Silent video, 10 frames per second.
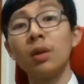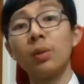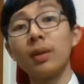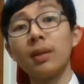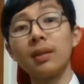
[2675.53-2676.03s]

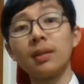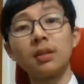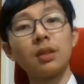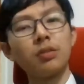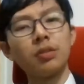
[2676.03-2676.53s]
Do I think it
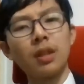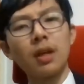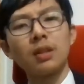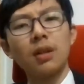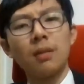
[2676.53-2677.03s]
deserves the
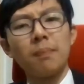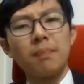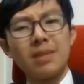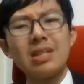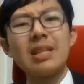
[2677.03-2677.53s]
Oscar?
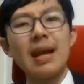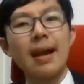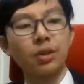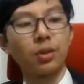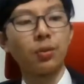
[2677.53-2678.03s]

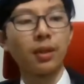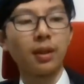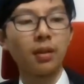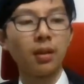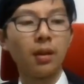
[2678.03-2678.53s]
Yeah, sure, why not?